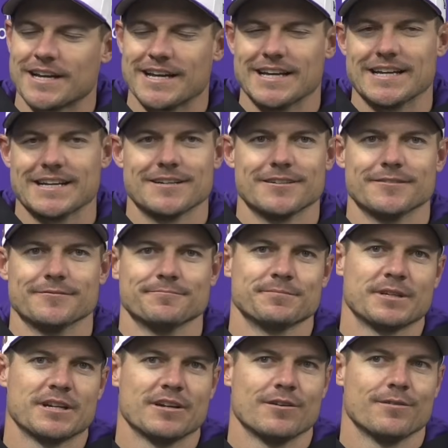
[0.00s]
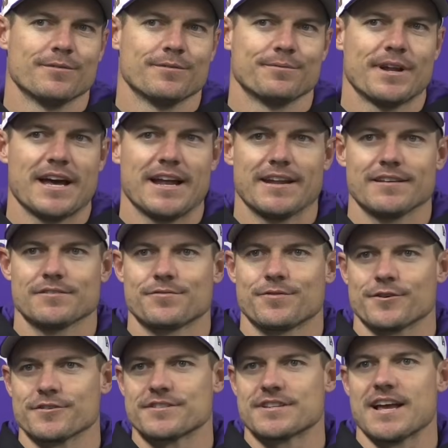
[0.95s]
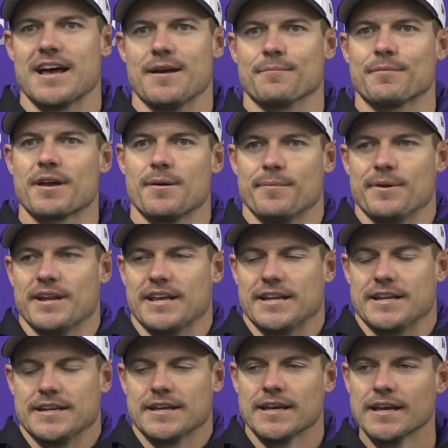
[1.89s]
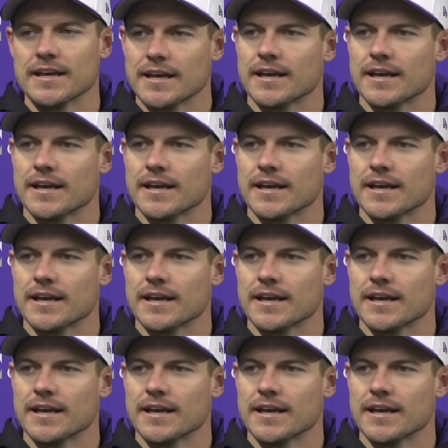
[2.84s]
You know, not his first time coming in,